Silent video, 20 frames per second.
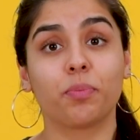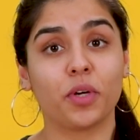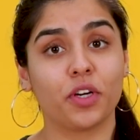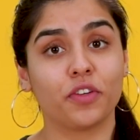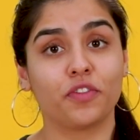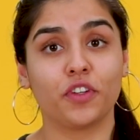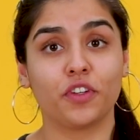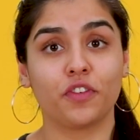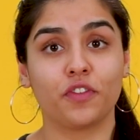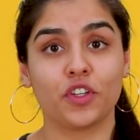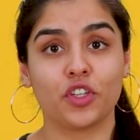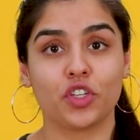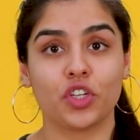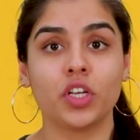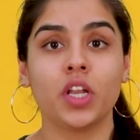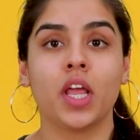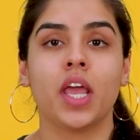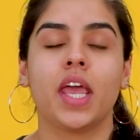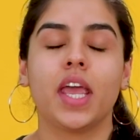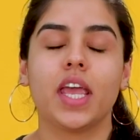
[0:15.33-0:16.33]
perfect
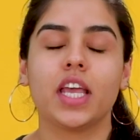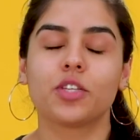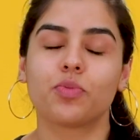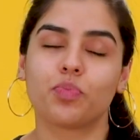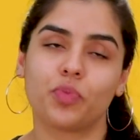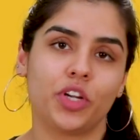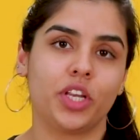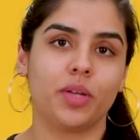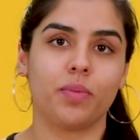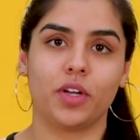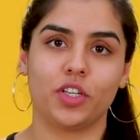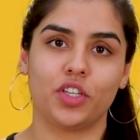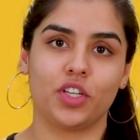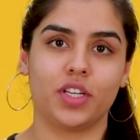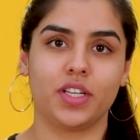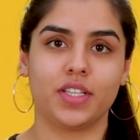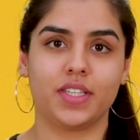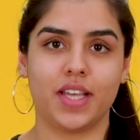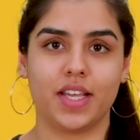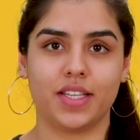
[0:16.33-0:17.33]
vision, it's pretty much a
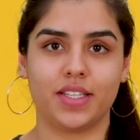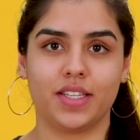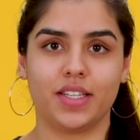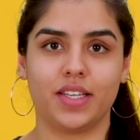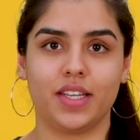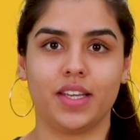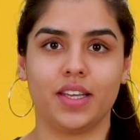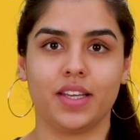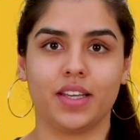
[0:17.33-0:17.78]
necessity.